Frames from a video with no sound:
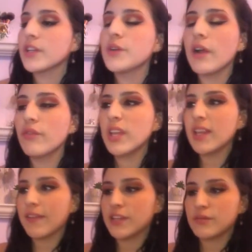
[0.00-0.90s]
So I really
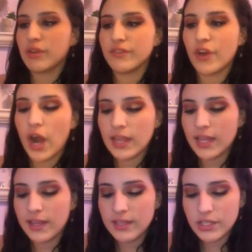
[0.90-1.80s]
like this brush for
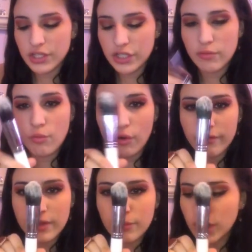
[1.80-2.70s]
highlighting. This is just a
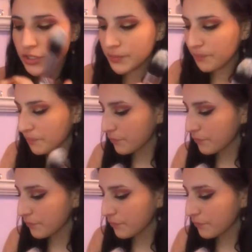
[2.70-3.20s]
Morphe brush,